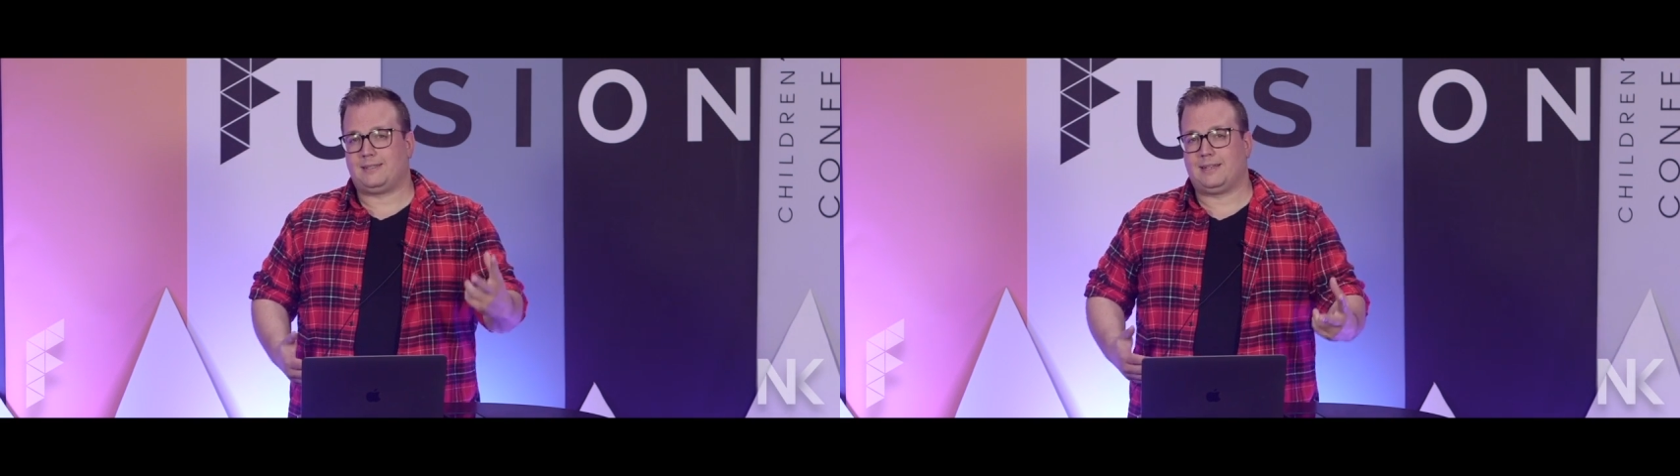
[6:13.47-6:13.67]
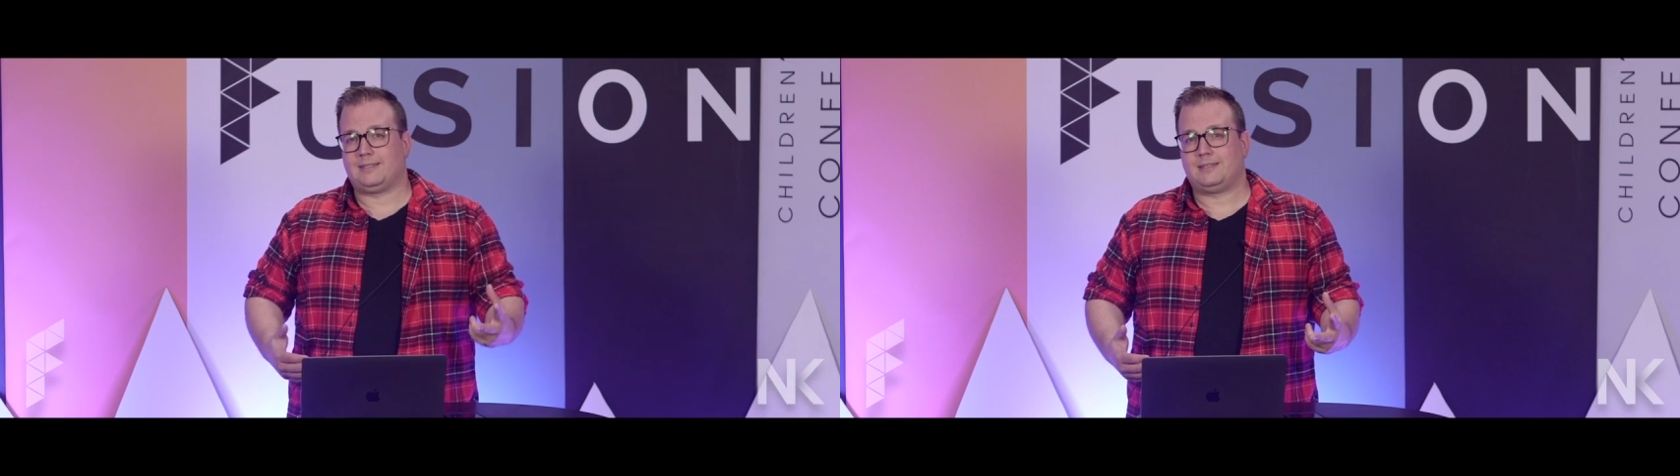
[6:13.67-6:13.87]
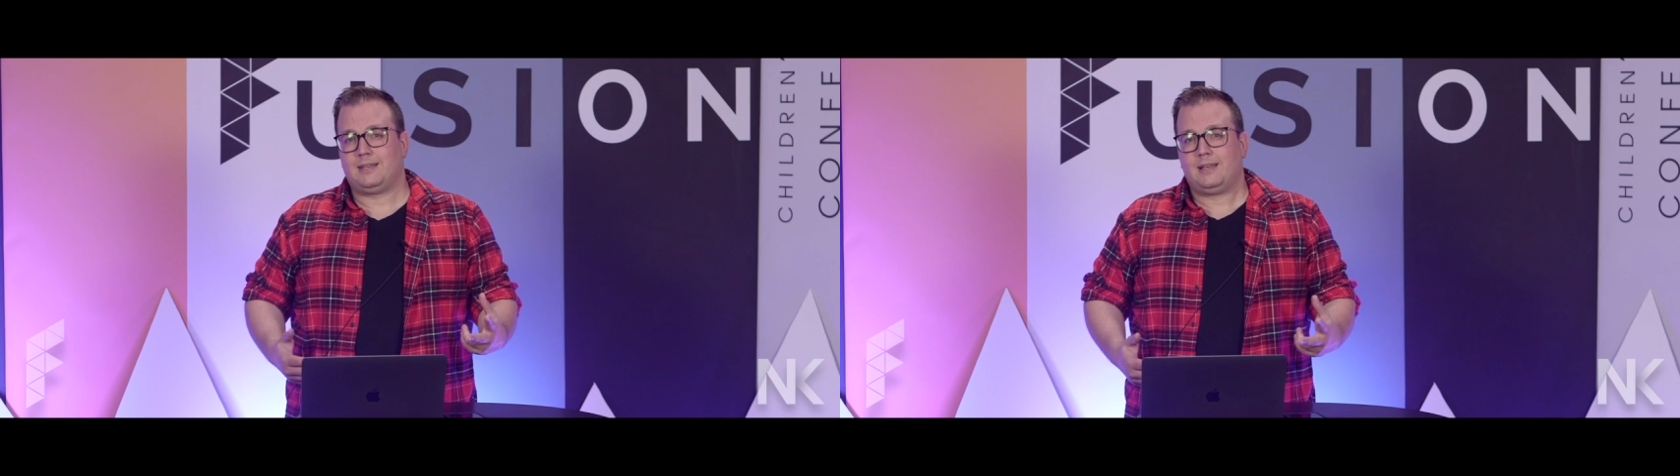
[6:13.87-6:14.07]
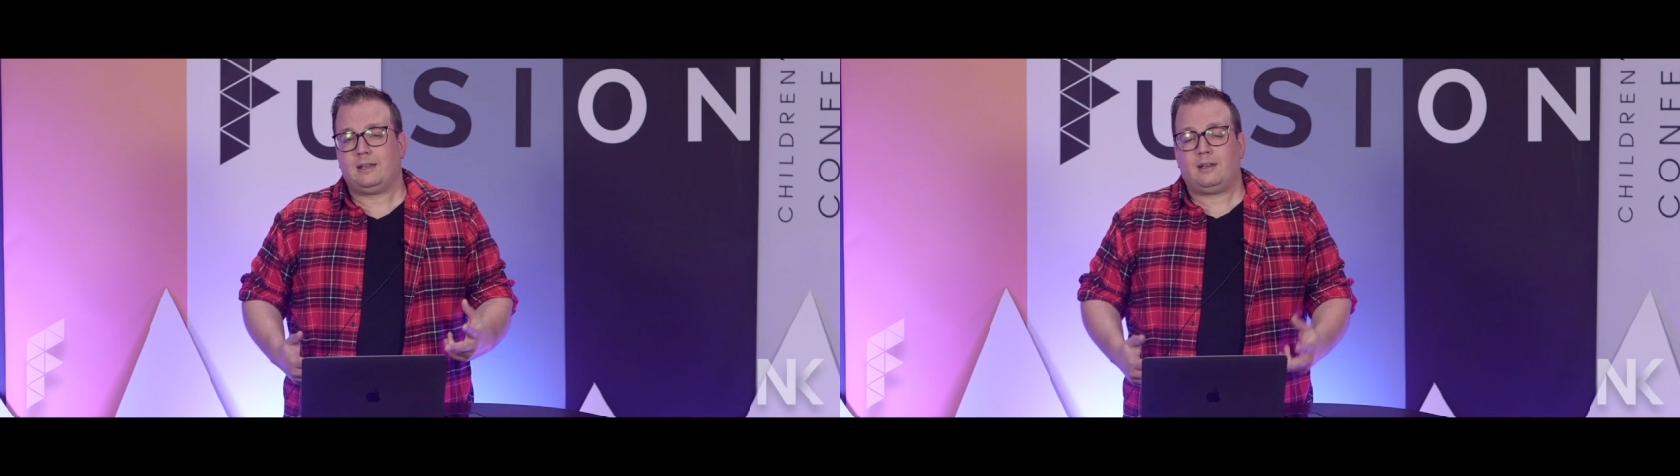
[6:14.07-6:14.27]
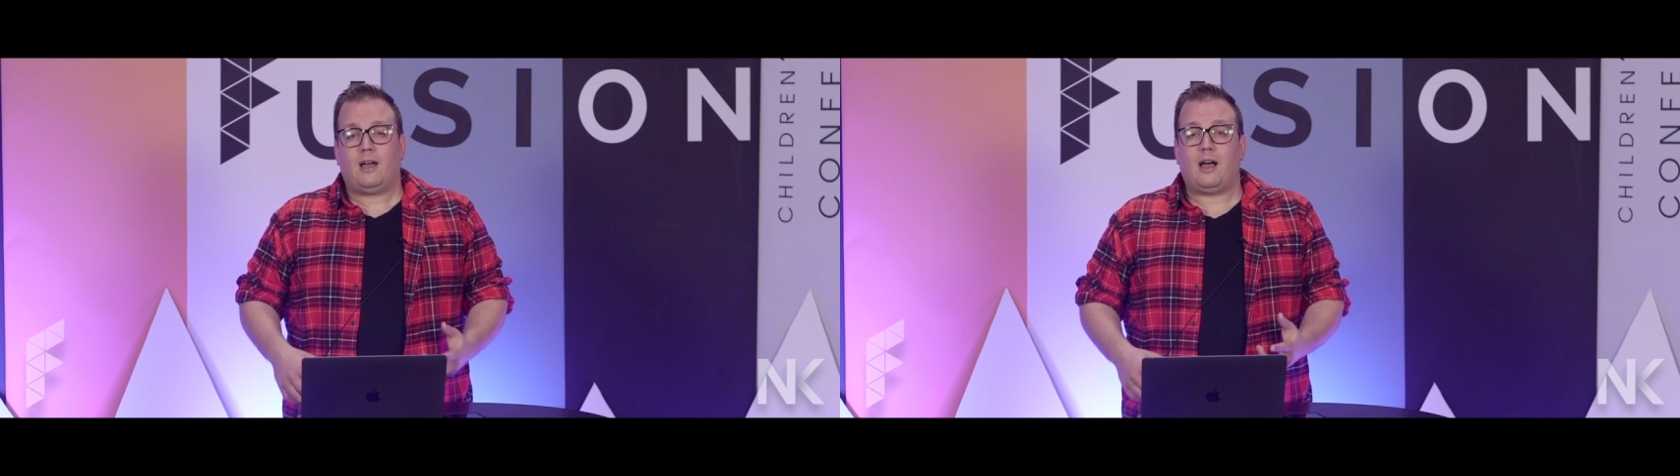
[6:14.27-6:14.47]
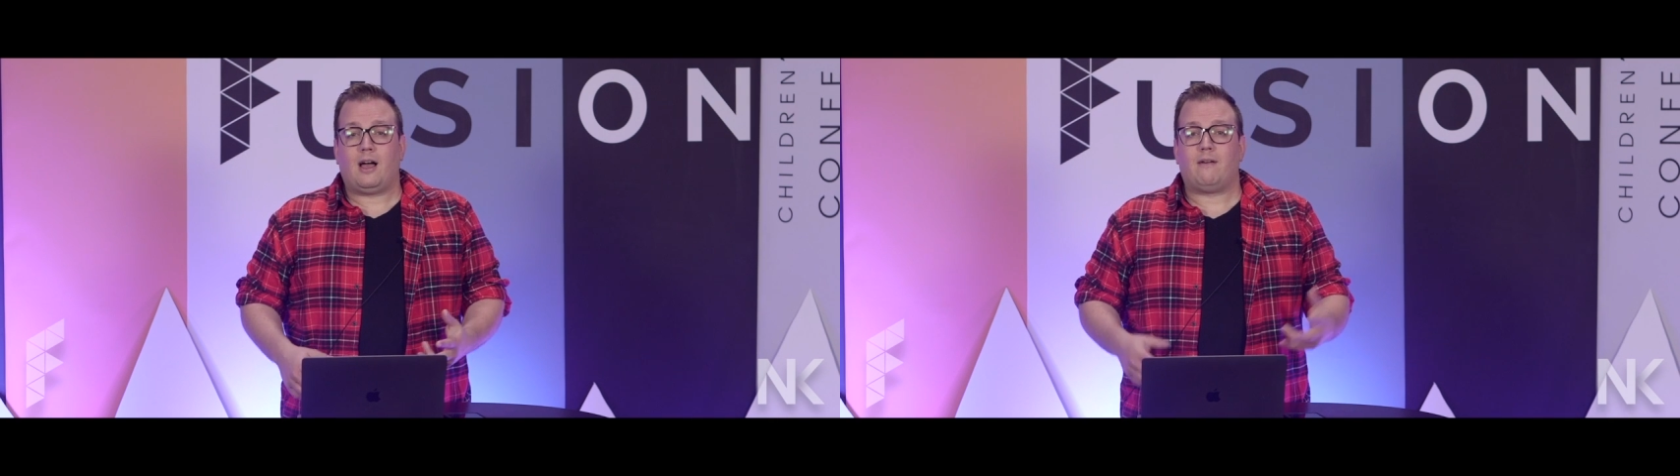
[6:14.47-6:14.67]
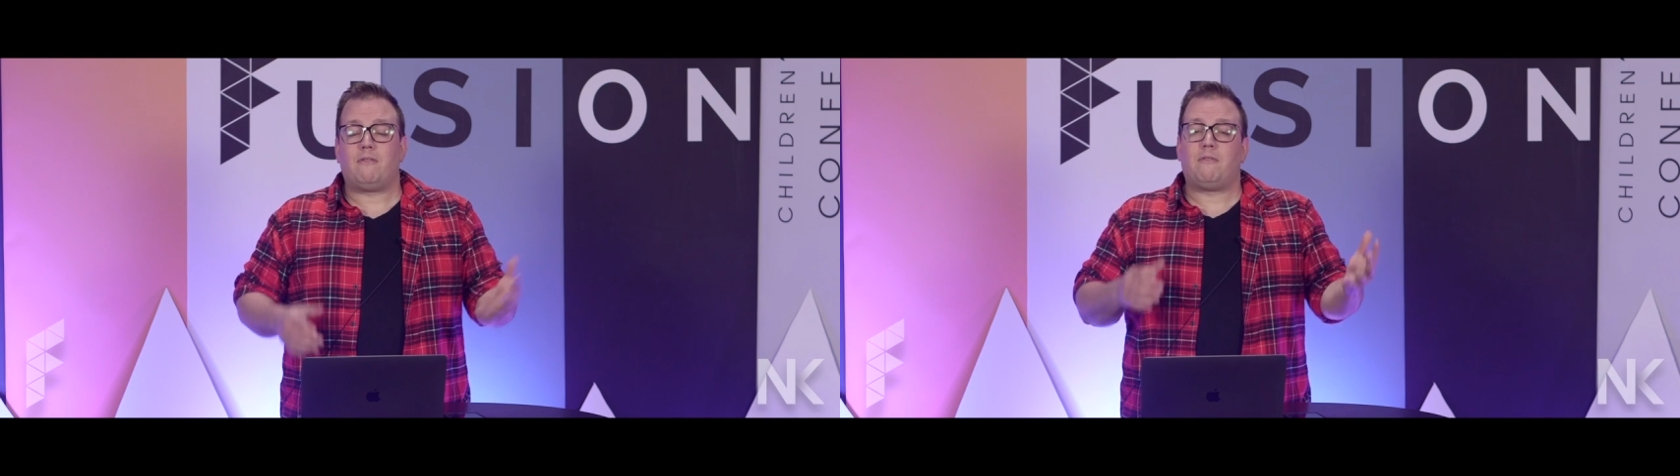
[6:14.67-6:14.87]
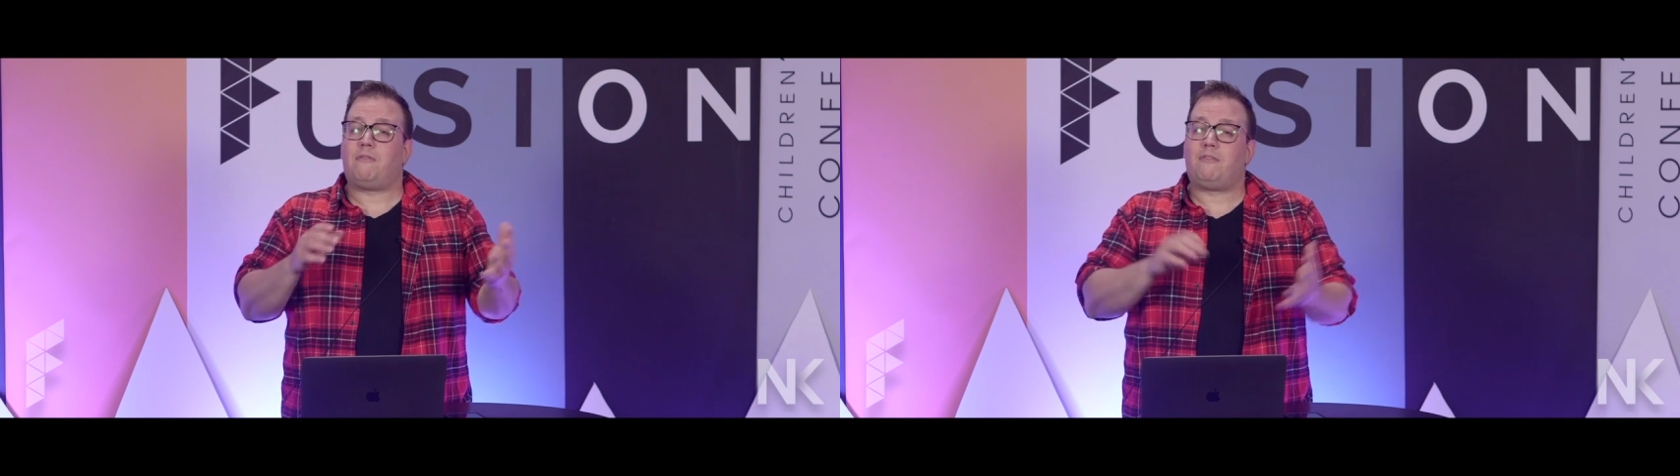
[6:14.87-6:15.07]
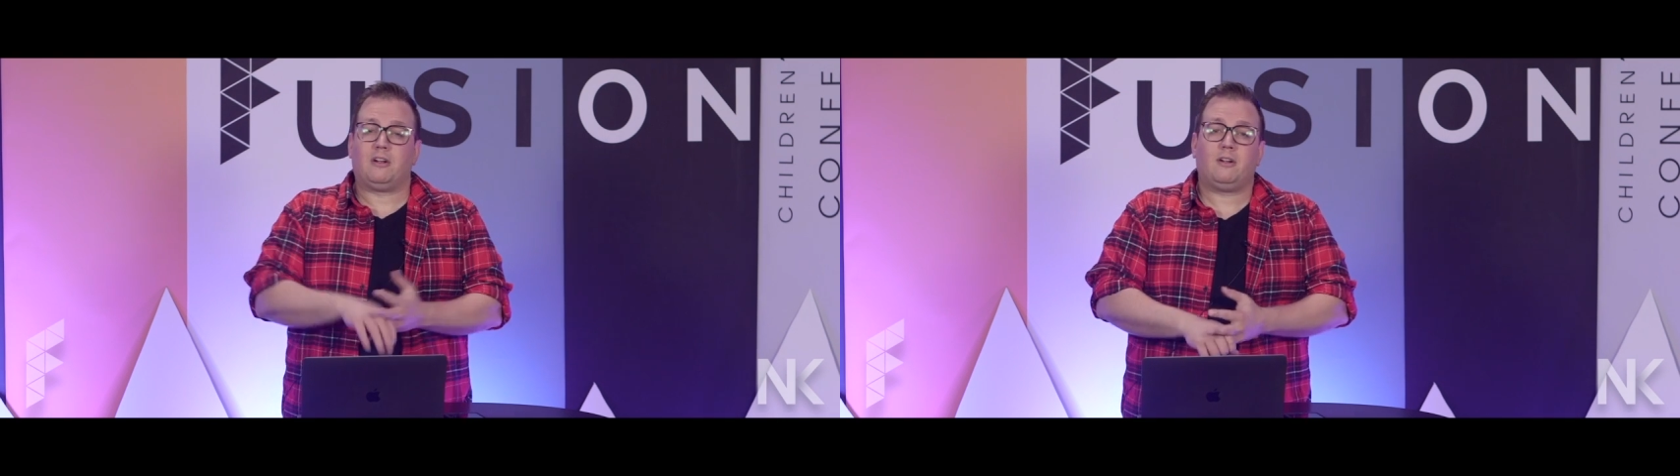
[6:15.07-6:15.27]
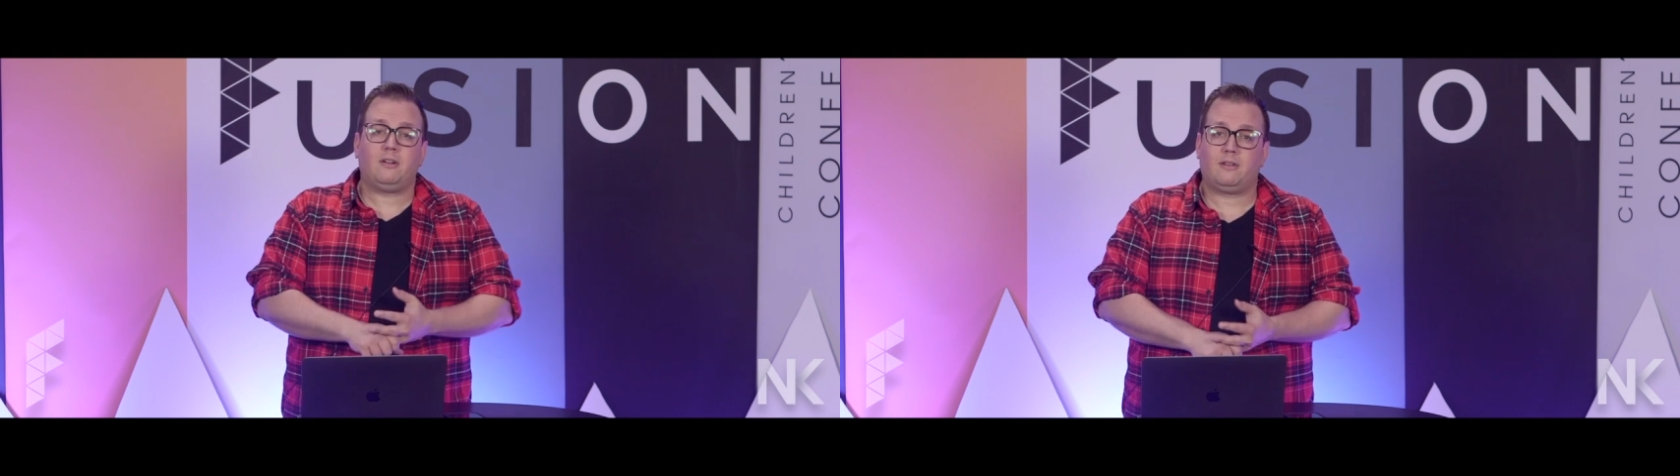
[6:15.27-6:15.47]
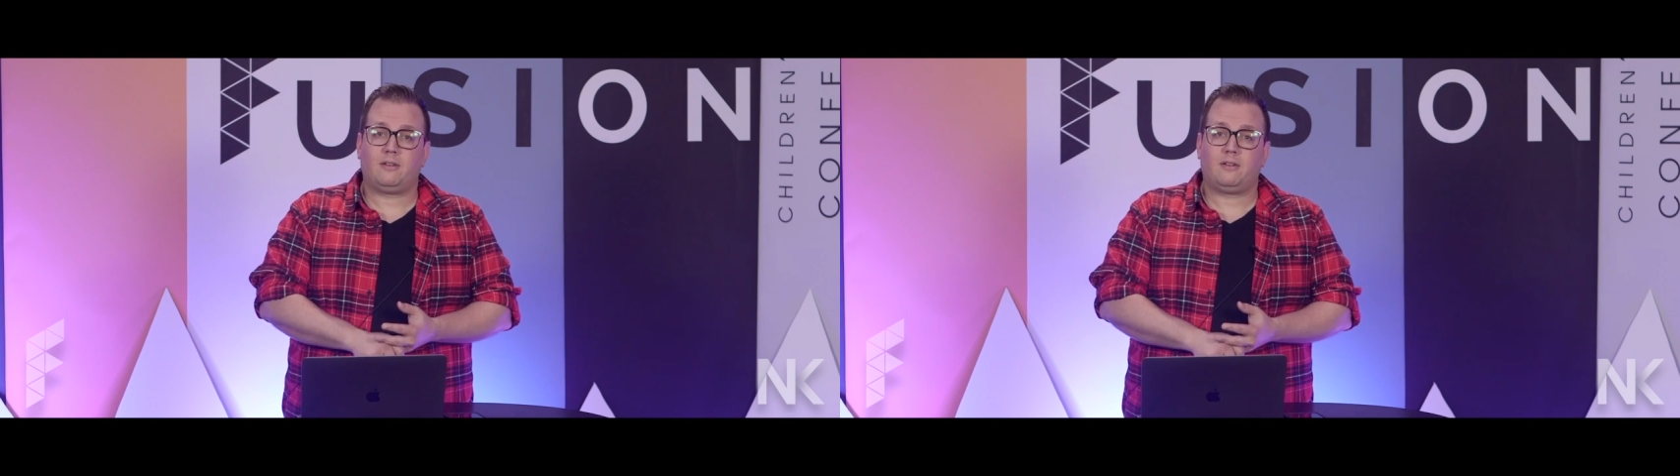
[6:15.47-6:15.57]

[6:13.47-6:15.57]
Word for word: things. Uh, fear